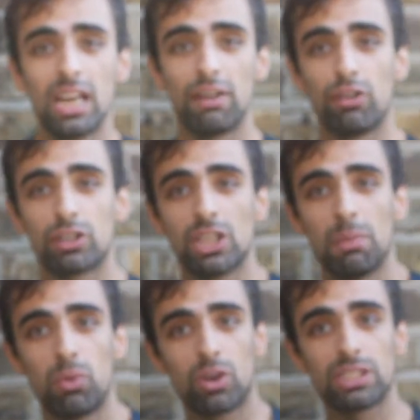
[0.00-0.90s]
Like, for
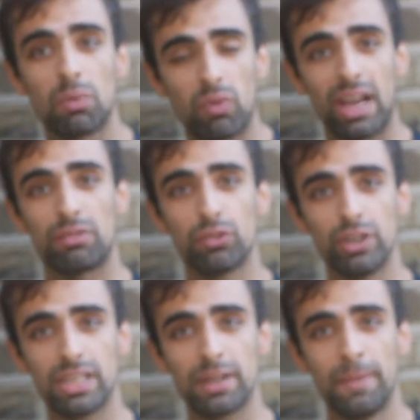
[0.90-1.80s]
example, because I'm
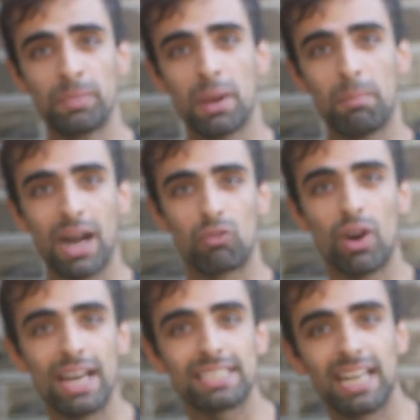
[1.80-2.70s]
right-footed, my
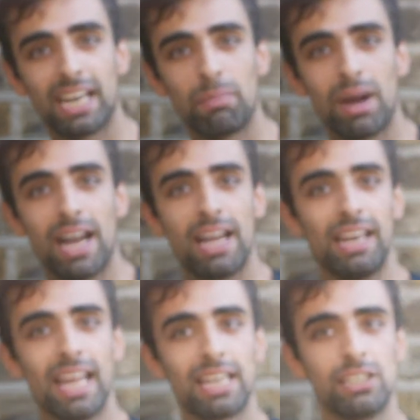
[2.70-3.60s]
right side of my
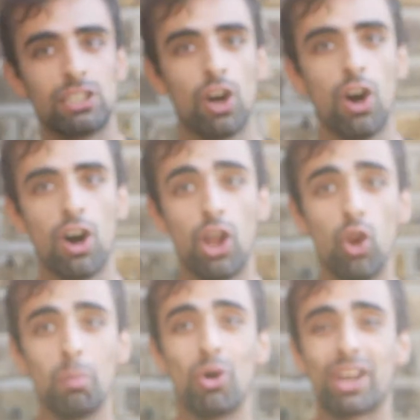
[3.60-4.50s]
legs are a
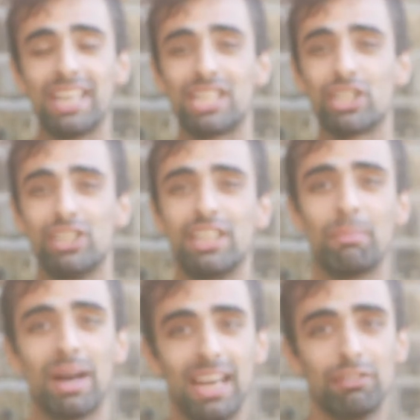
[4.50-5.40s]
lot more conditioned
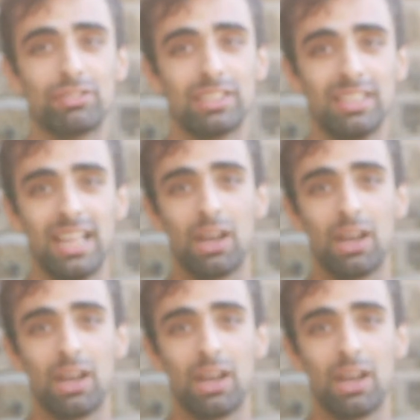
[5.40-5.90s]
than my left.